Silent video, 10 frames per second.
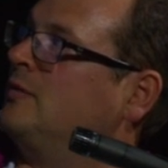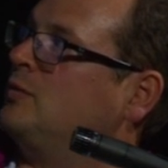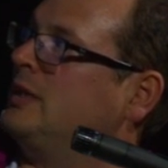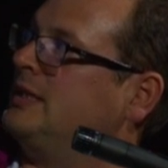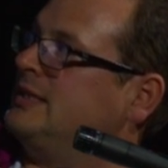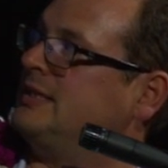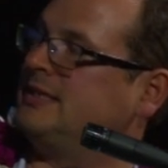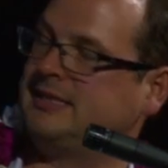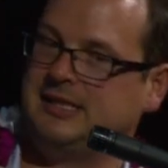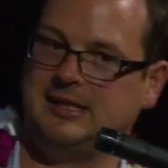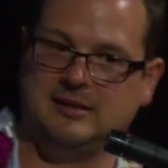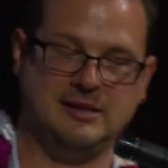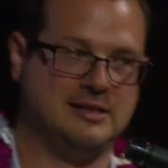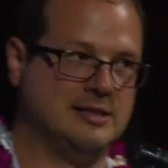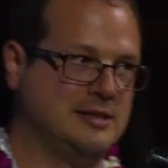of 2016.
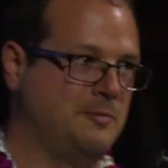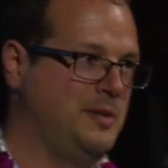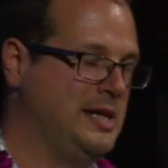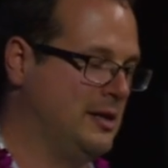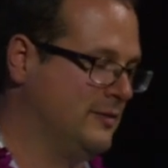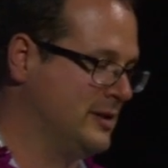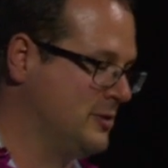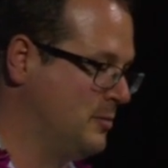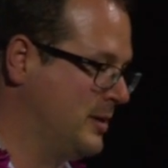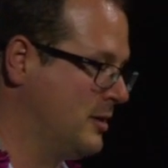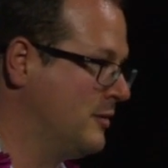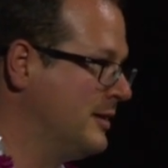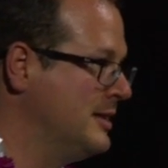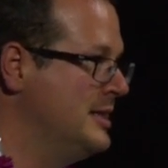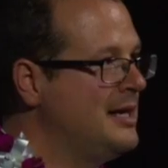This is the peak of the
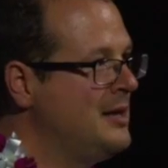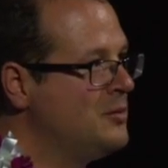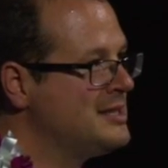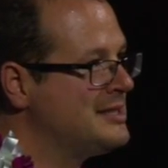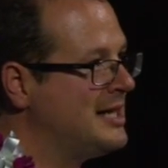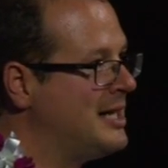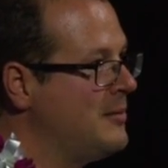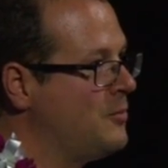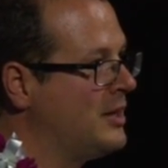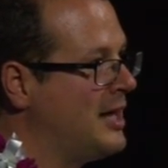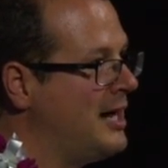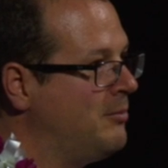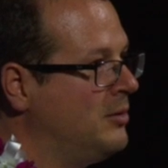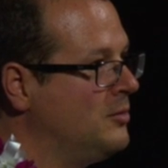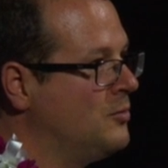supernova. It was a time where
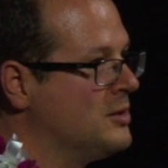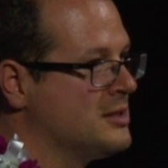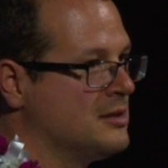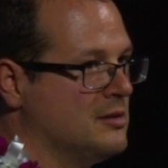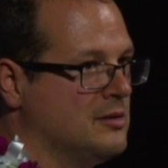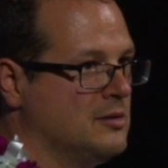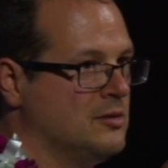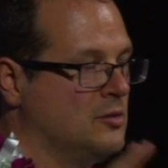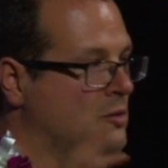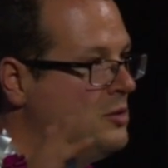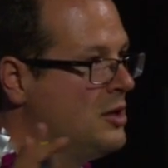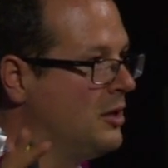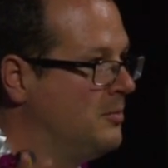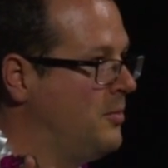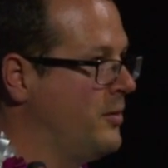Hubble could
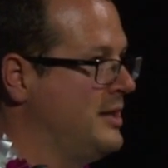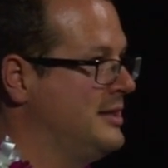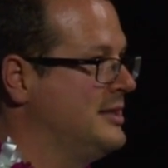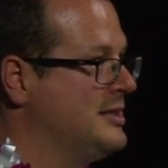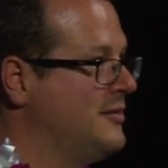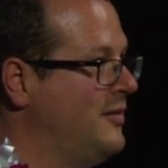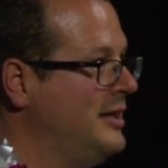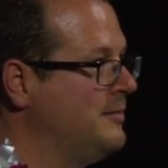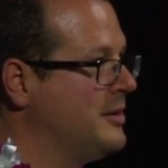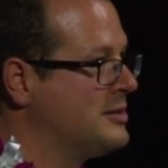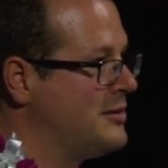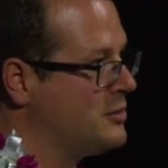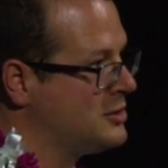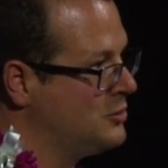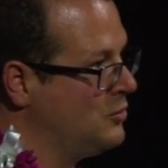not point at this field because it
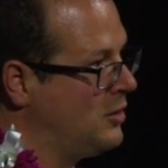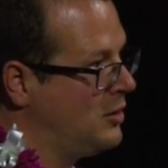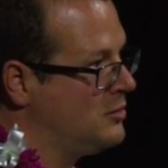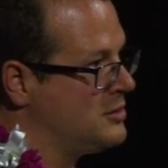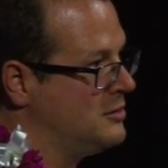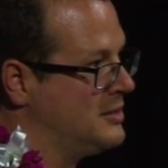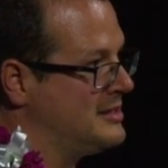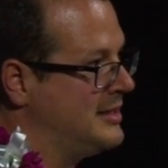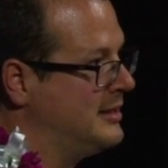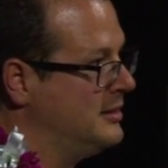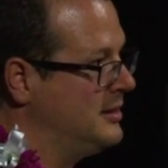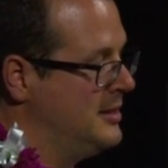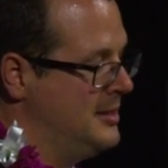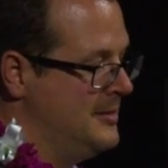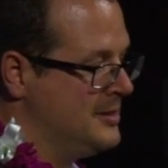was too close to the sun.
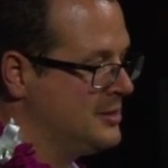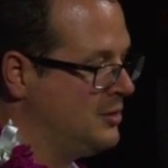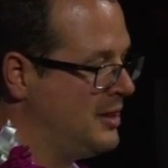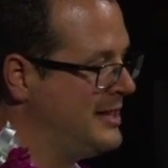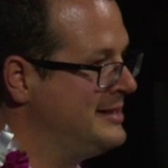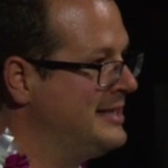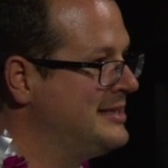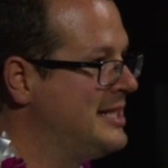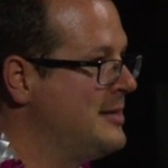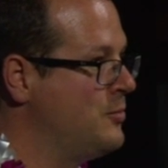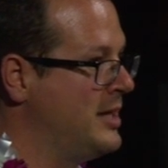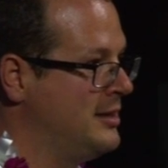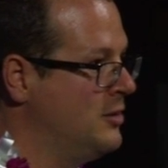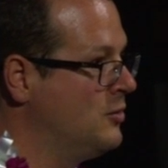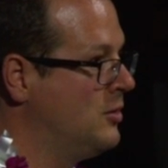So at that time, we had
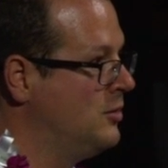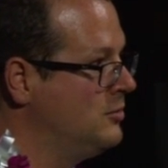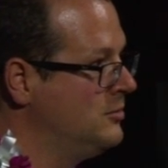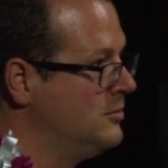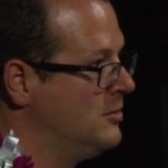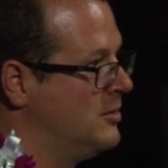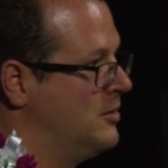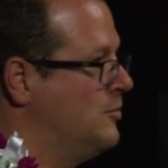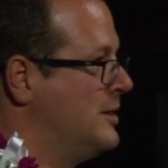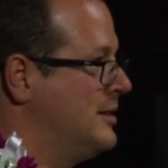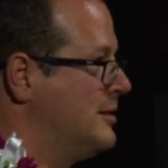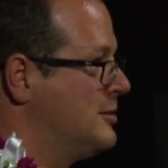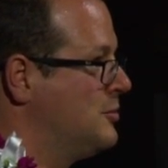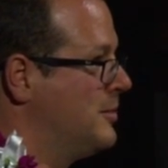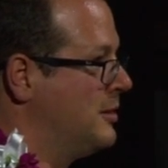no clue of whether the
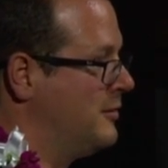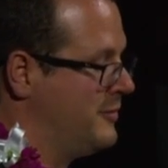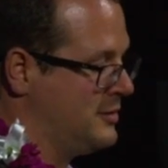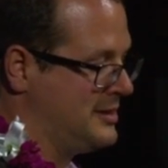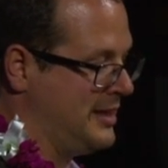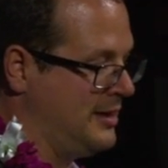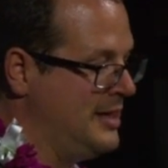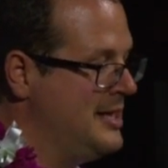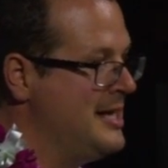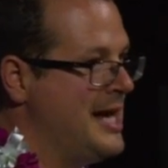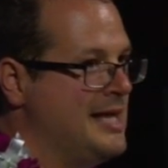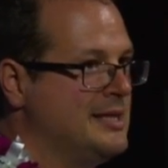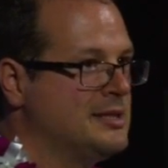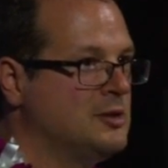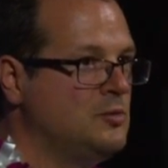supernova was there. And
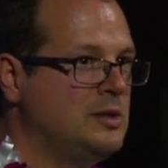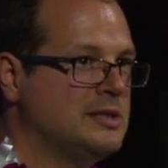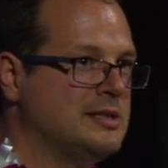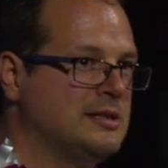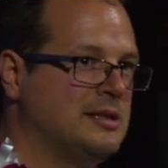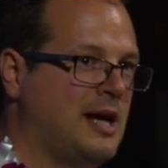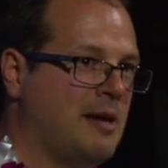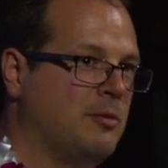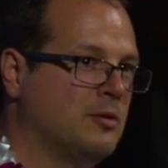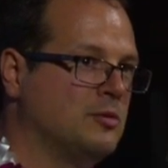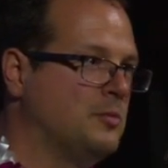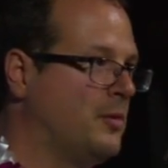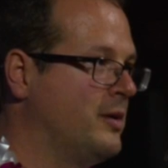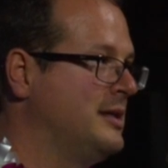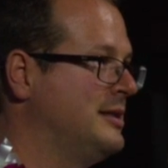the soonest the Hubble could
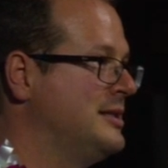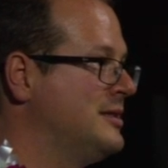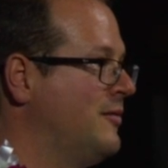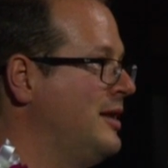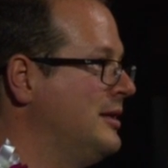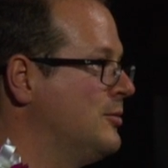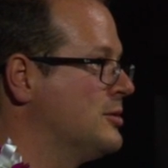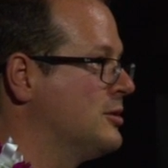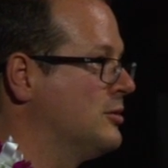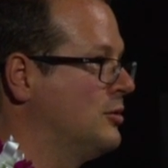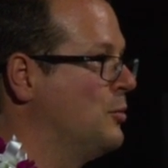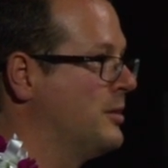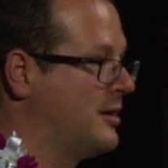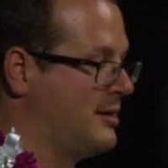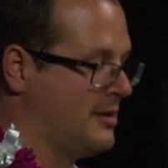point at this field was
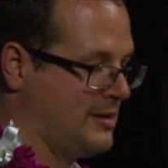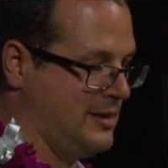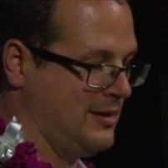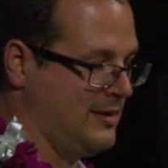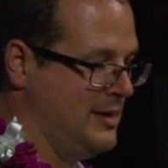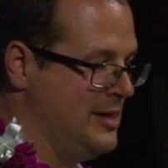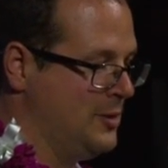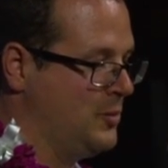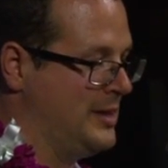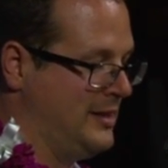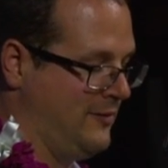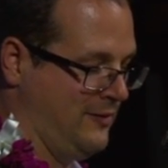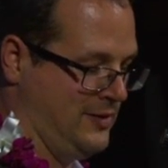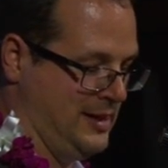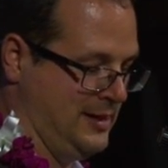October 30th,
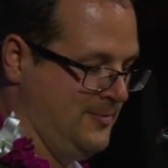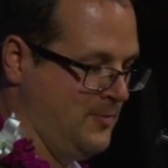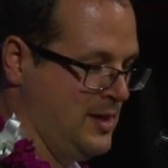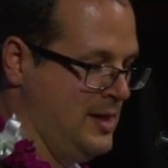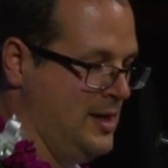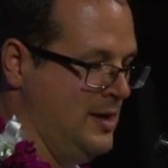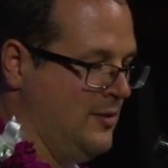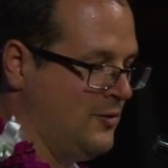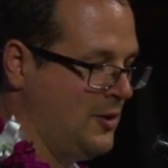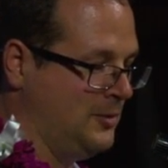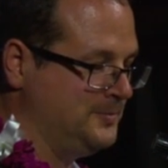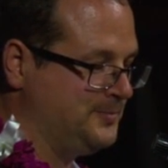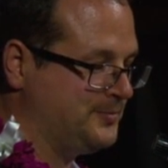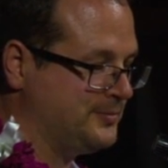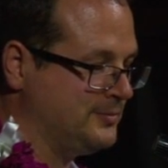2015.
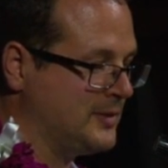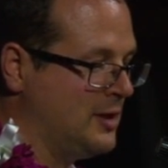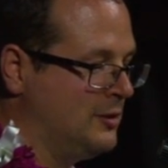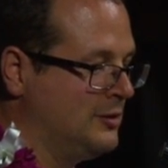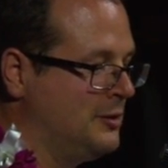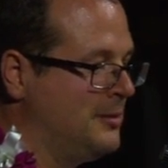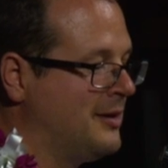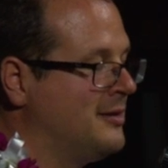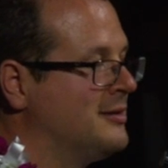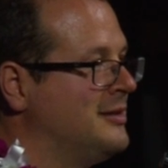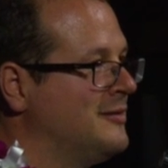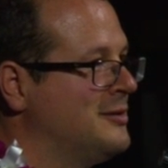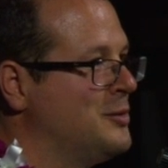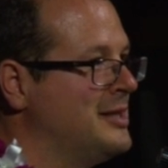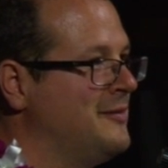So October
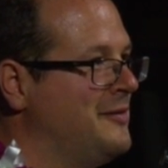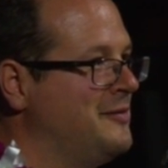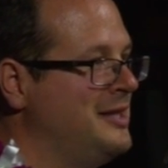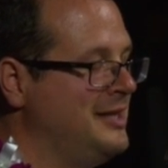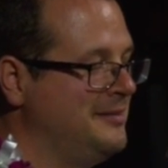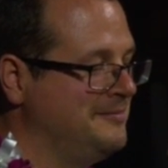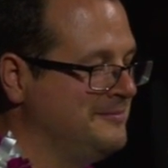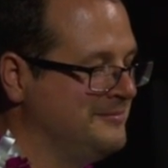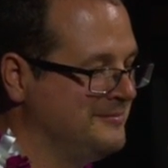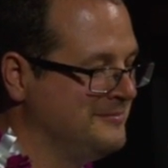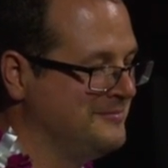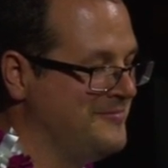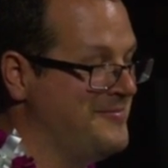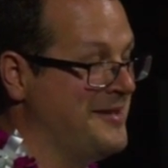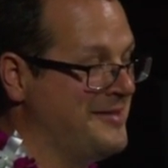30th, 2015,
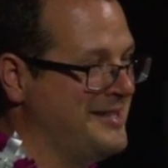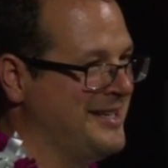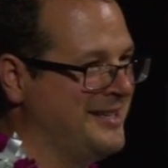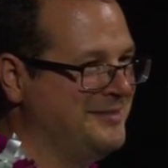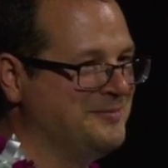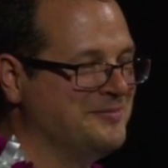nothing there.